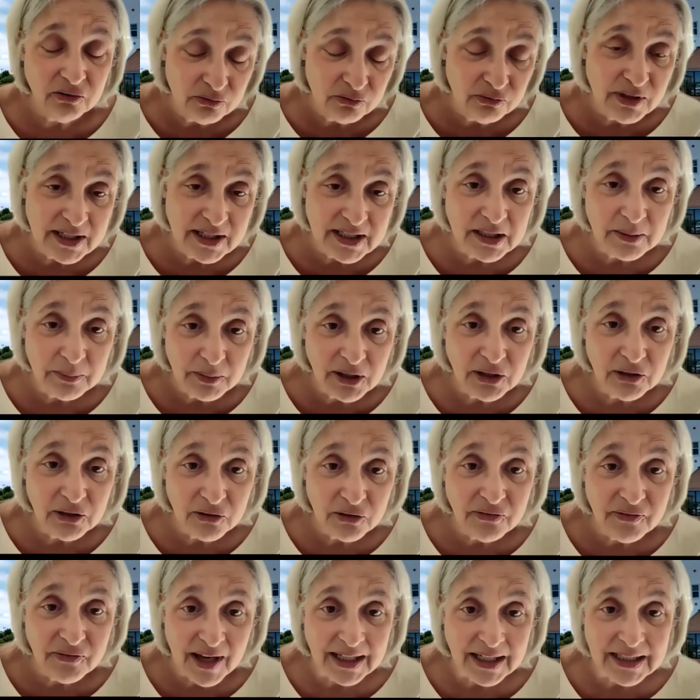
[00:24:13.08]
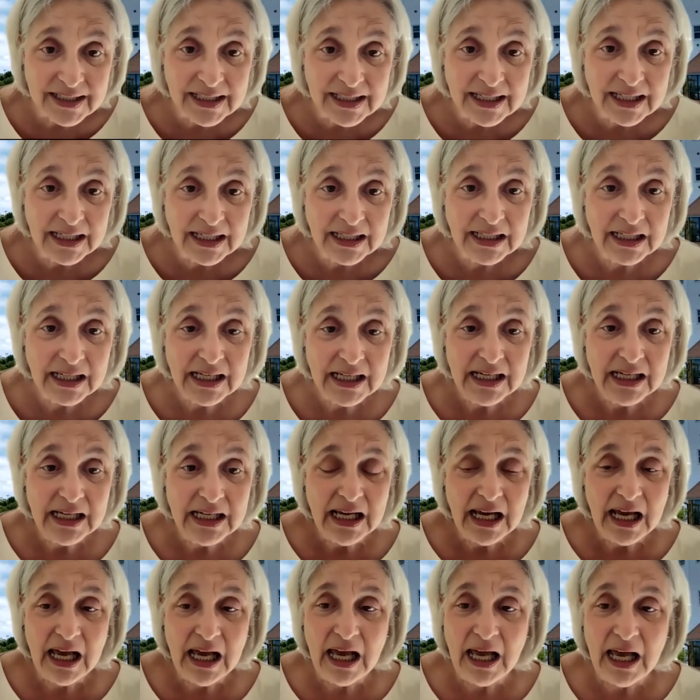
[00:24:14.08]
reasonably good vaccine.
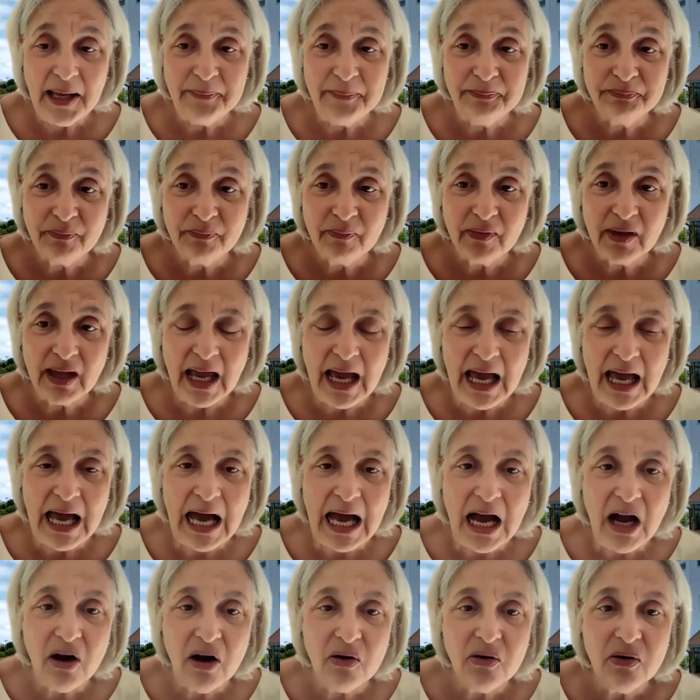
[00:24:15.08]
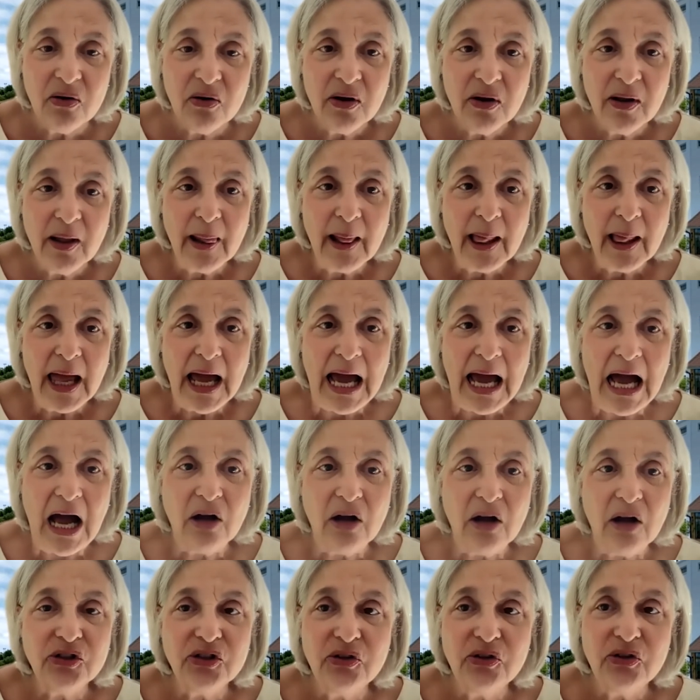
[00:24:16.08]
How
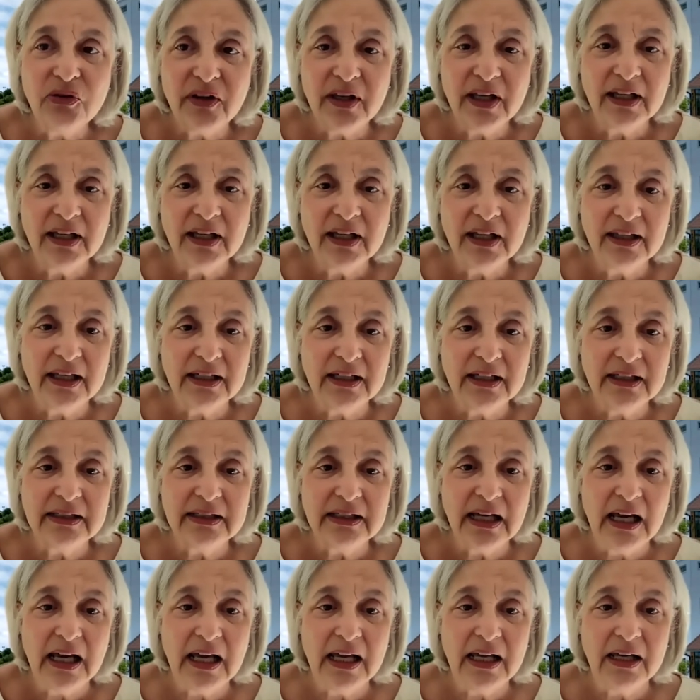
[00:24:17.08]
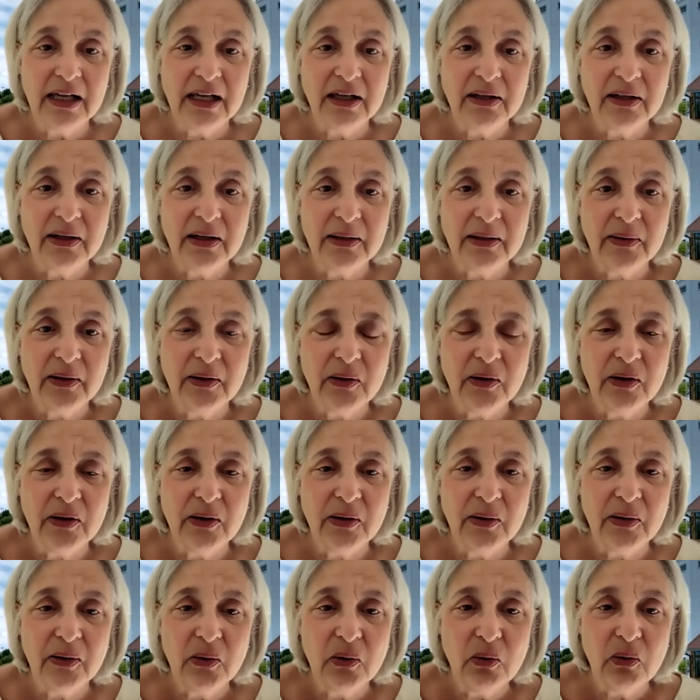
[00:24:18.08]
do you think that
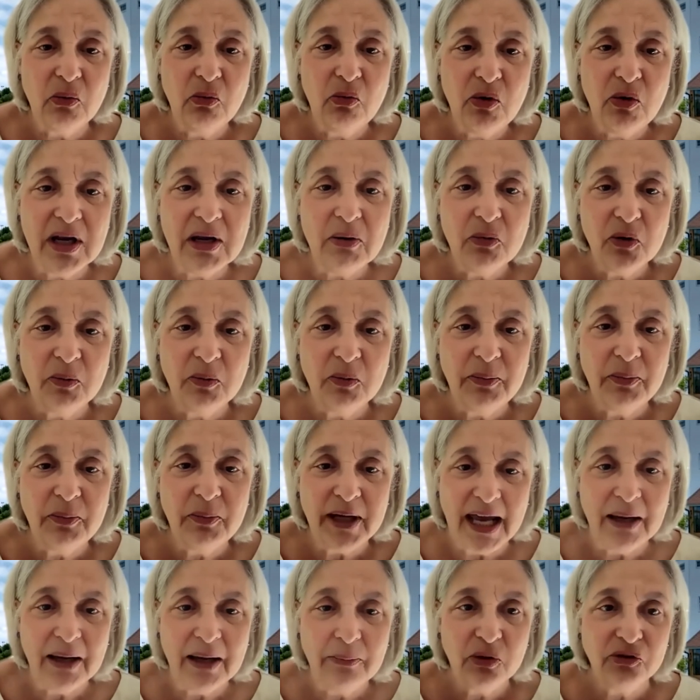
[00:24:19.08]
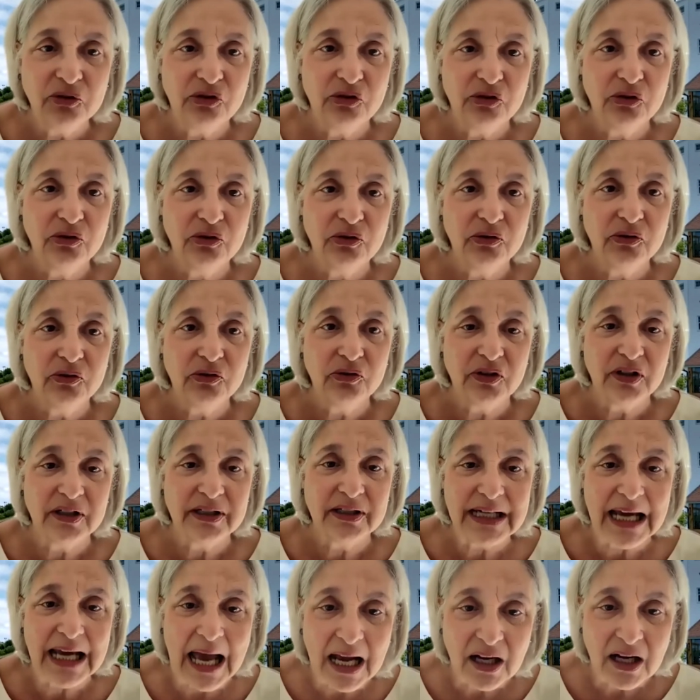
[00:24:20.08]
we will be able to
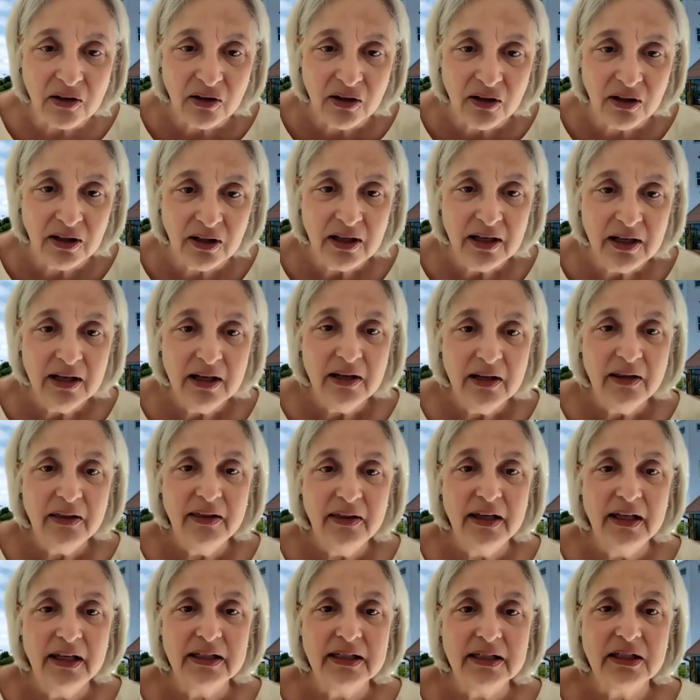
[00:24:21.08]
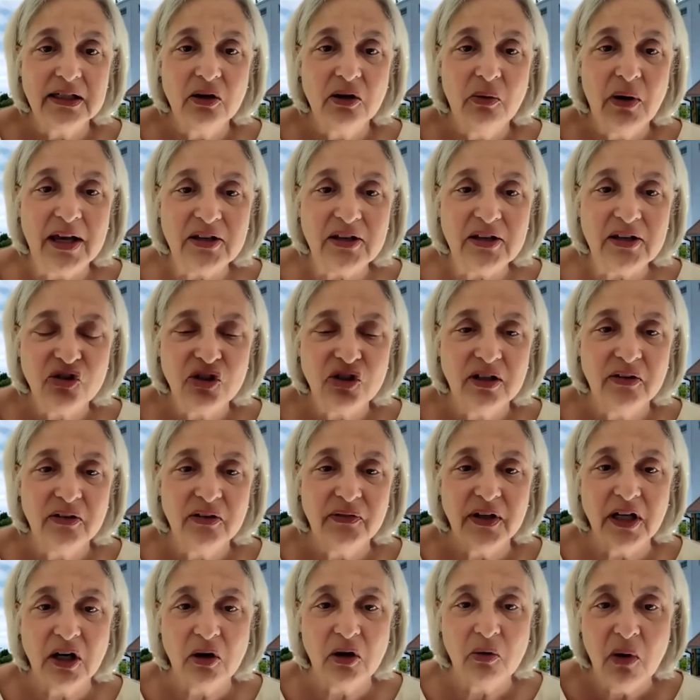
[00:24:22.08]
tackle this question of
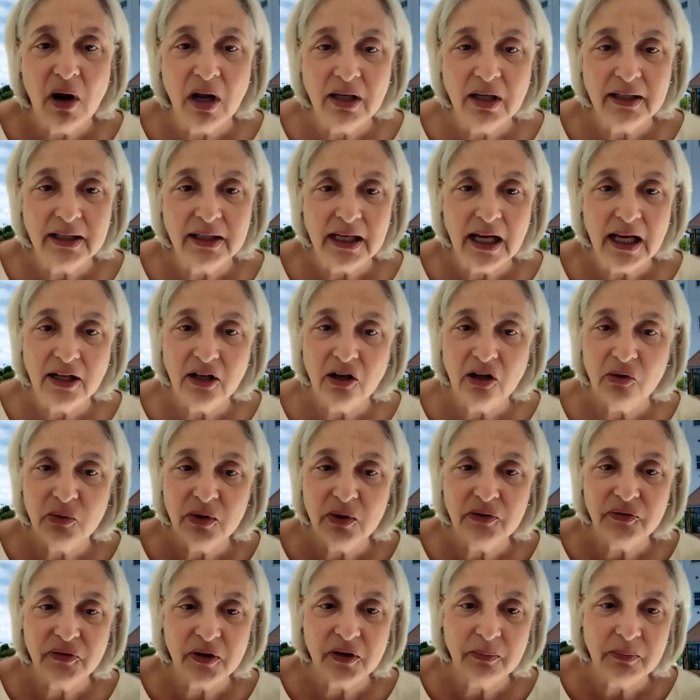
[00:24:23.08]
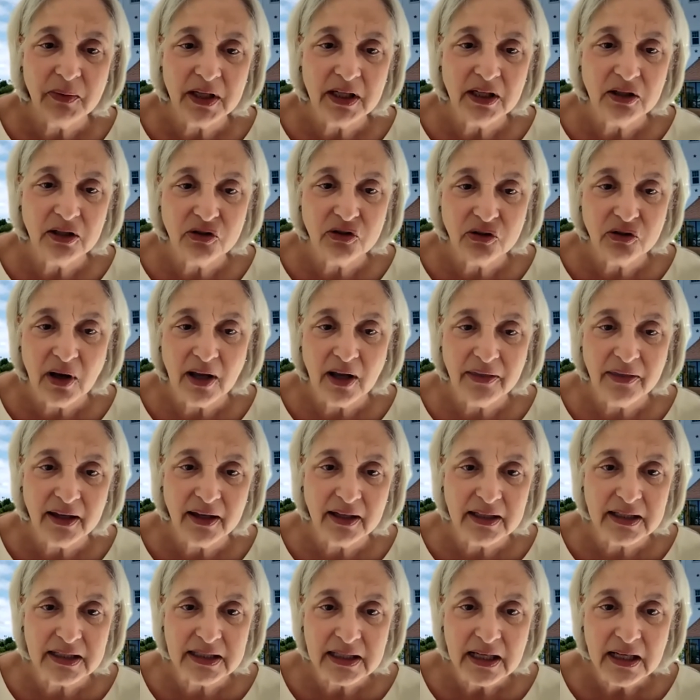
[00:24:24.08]
inequality? I know we've committed to, I
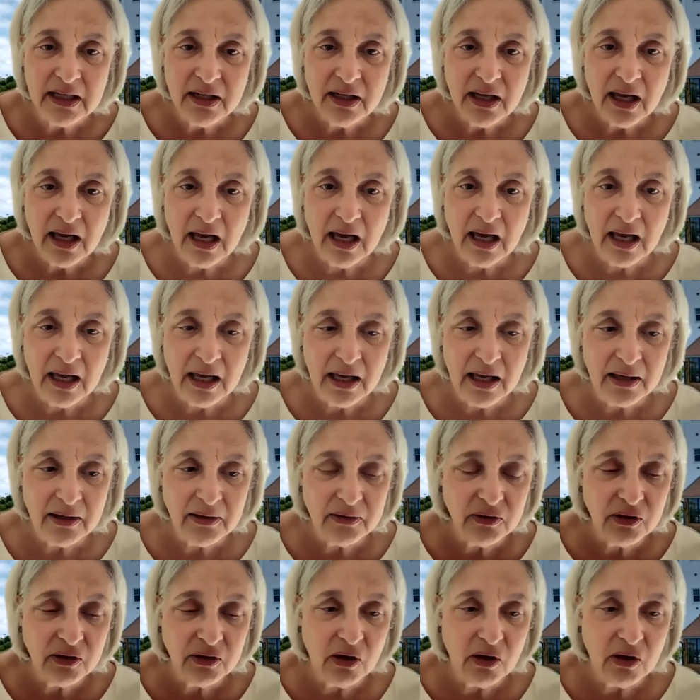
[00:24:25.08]
think it's, I